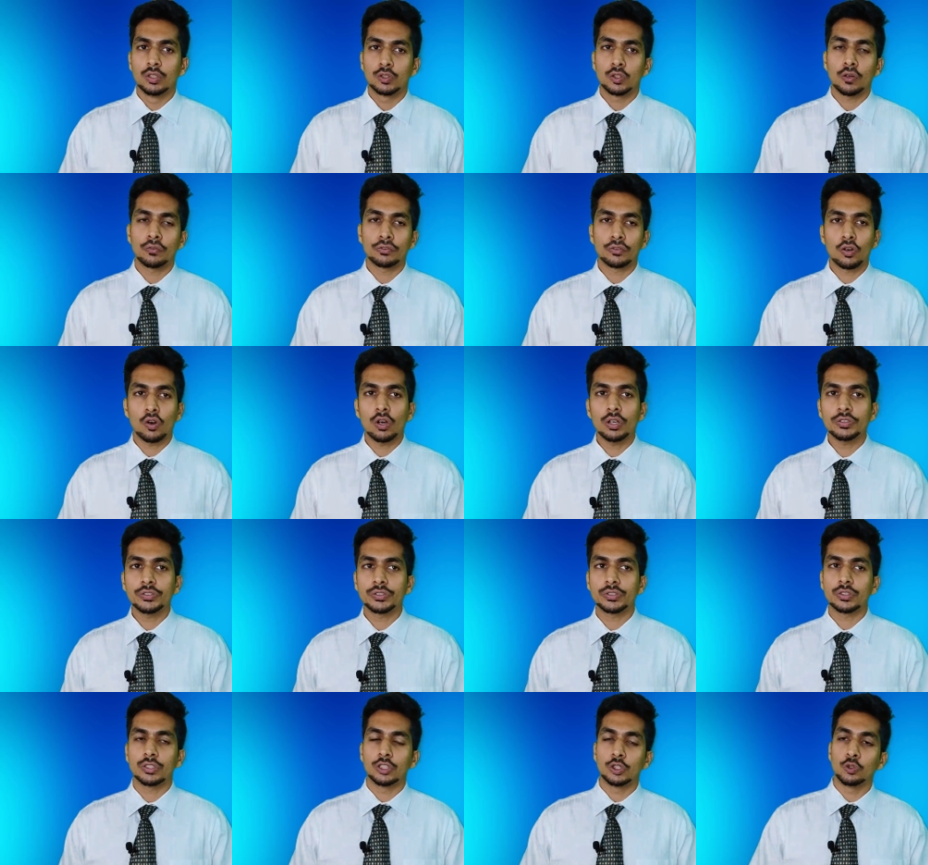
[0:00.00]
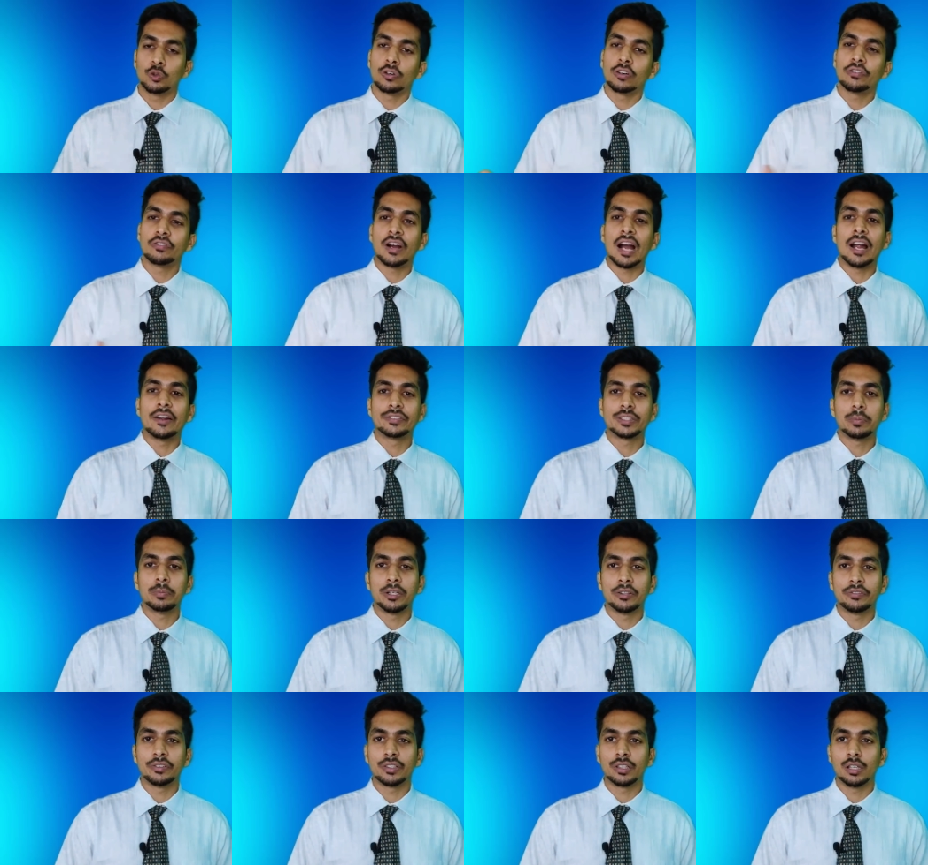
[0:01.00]
So of course, you'll have some
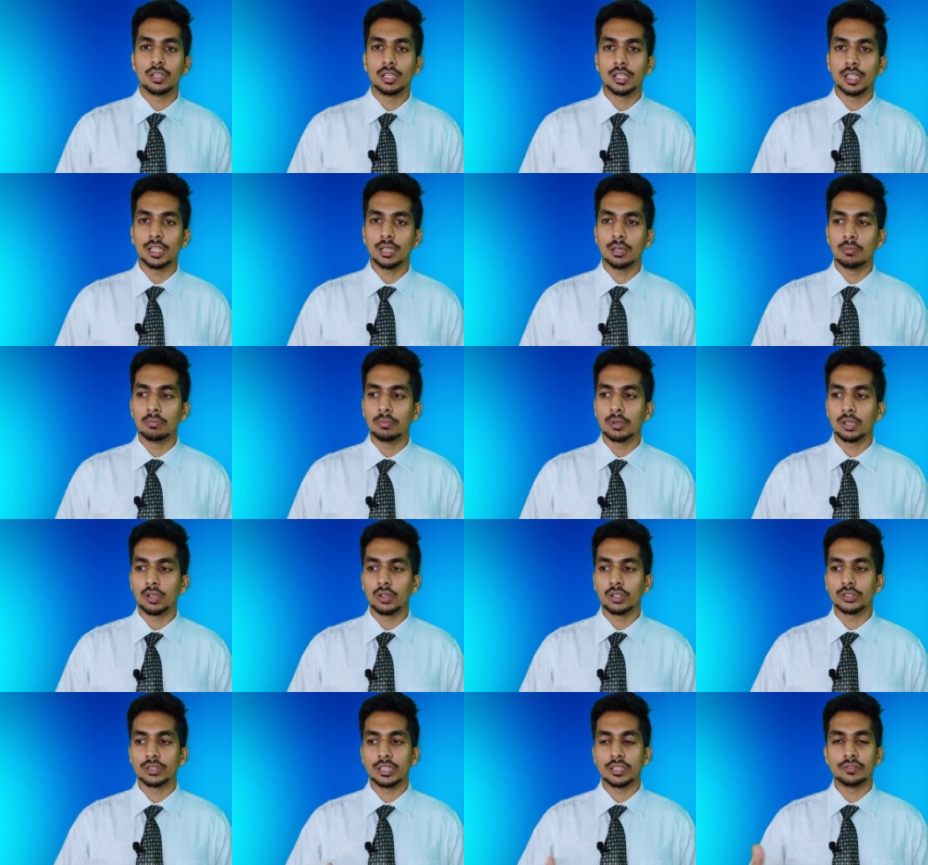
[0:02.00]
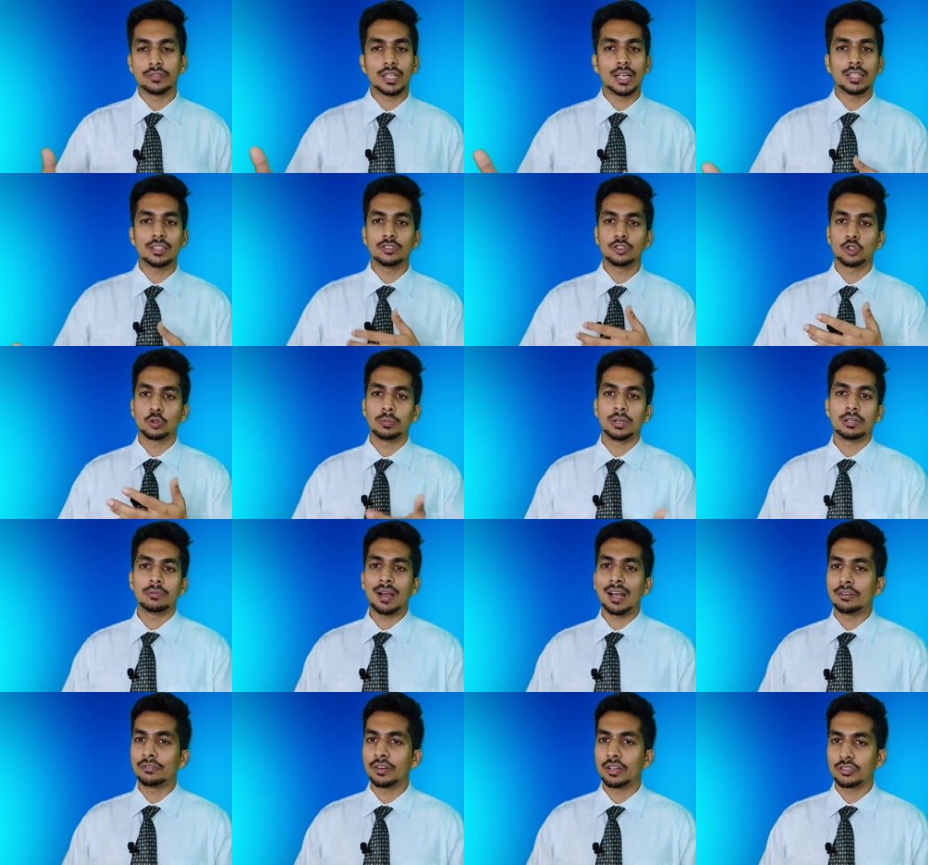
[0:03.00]
difficulty because if that instrument
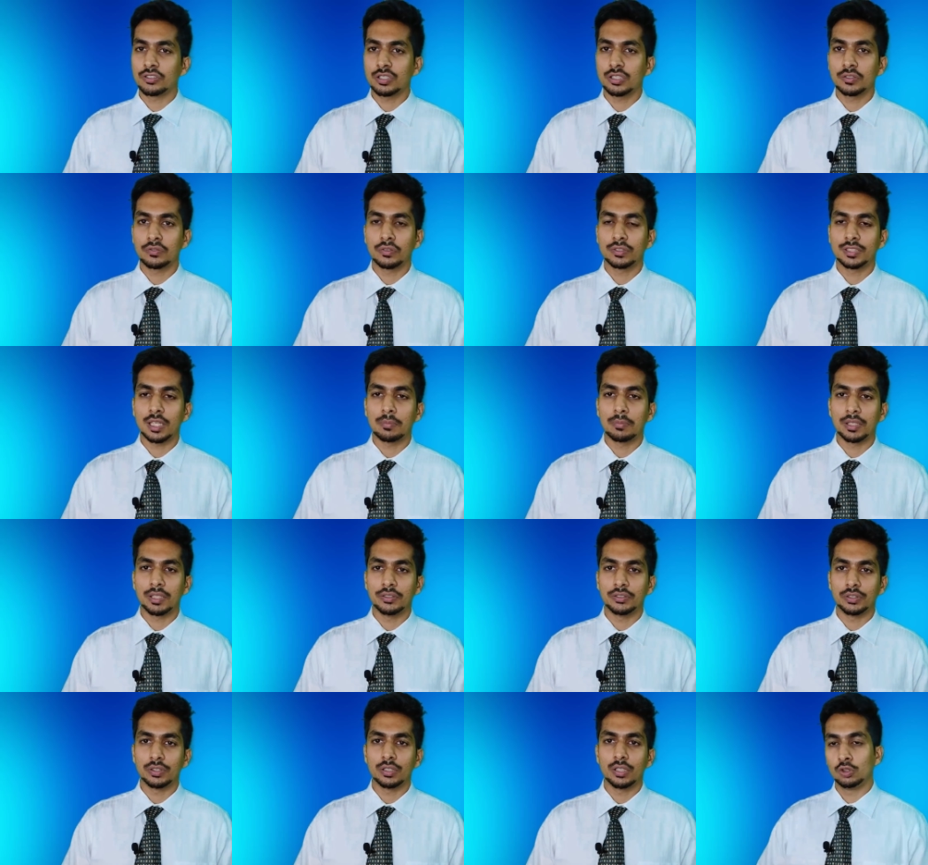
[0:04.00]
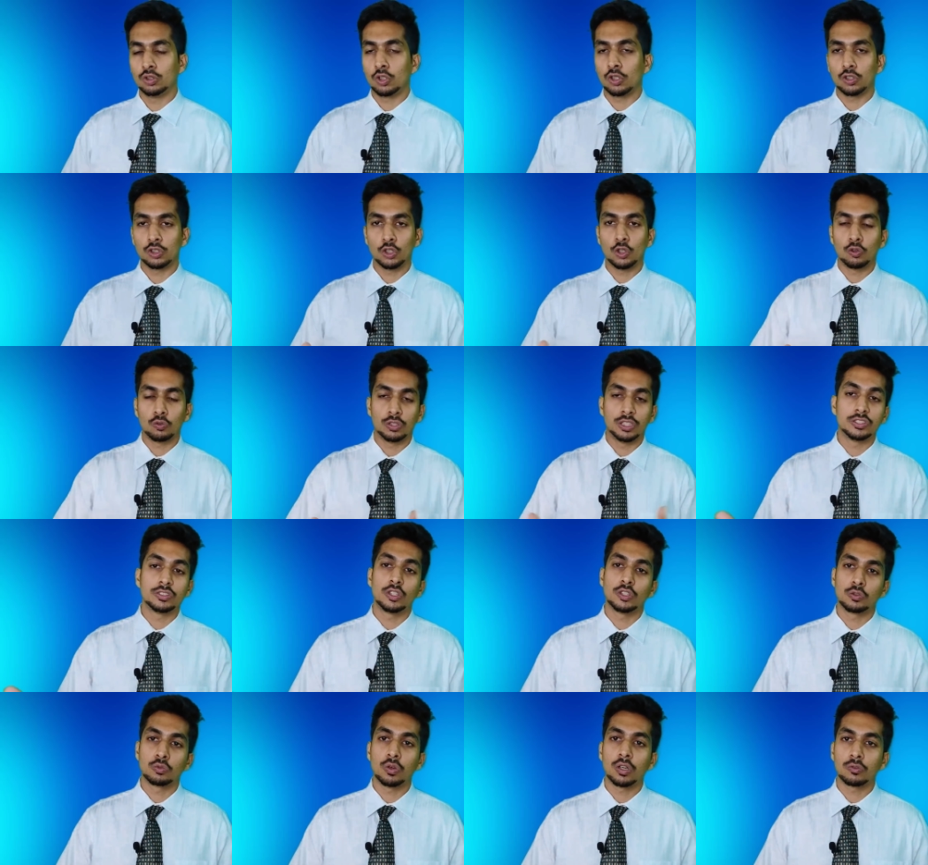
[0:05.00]
malfunctions for some reason, your, your
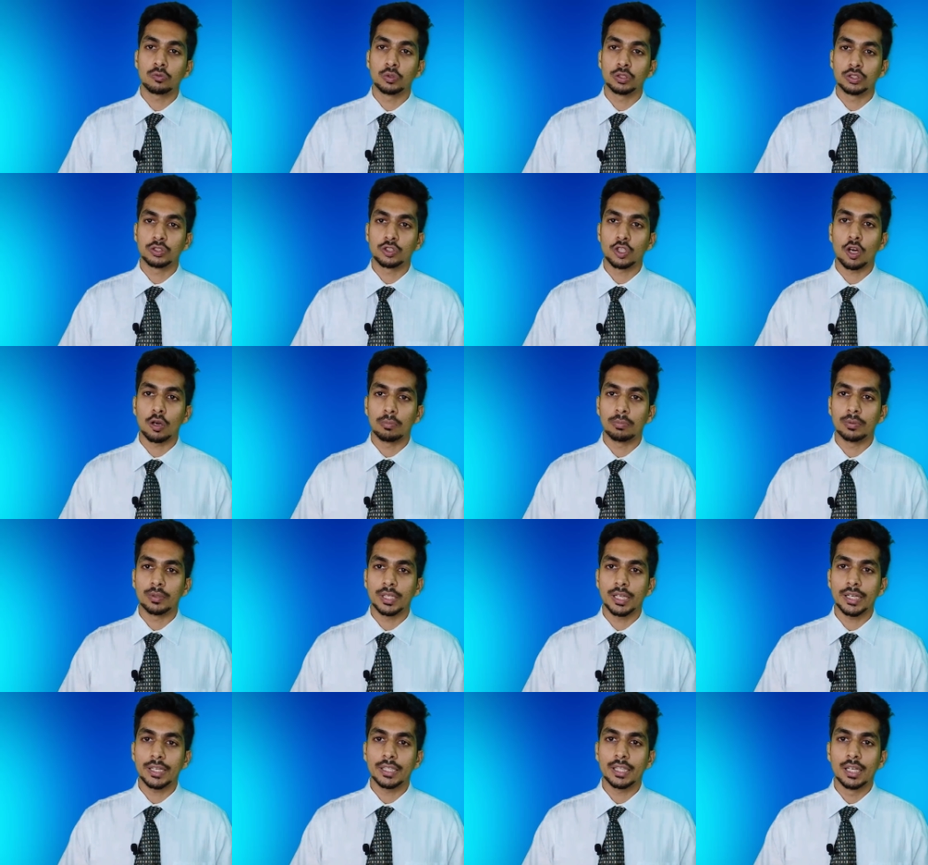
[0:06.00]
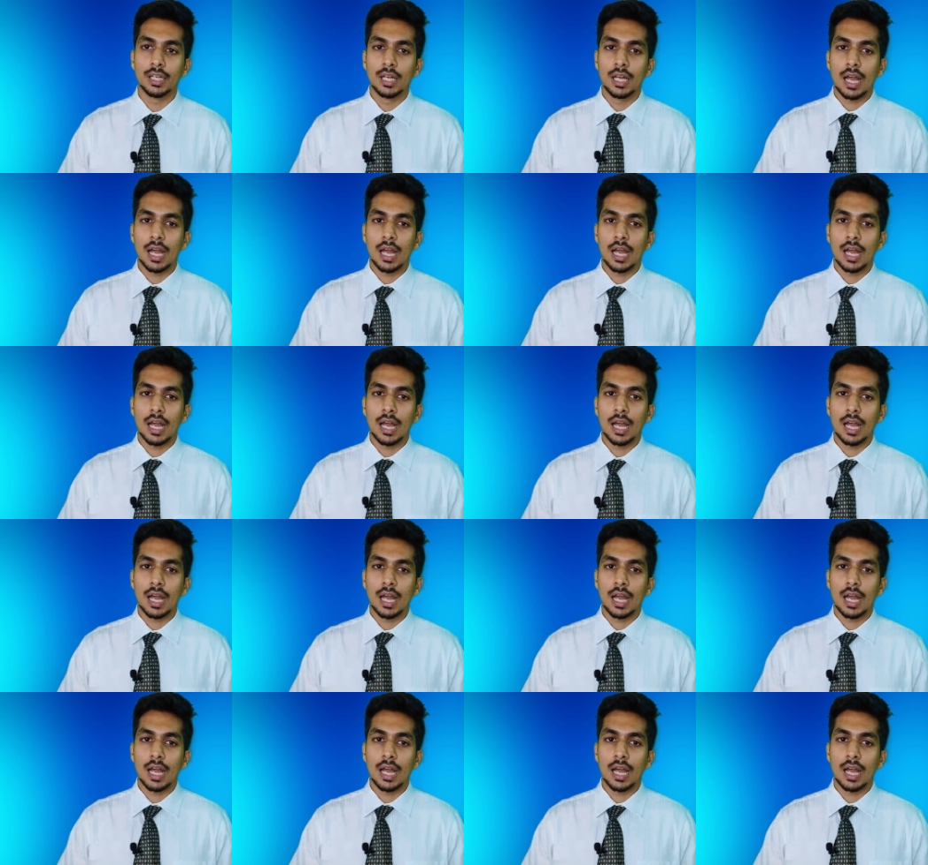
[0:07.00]
research work would stop, right?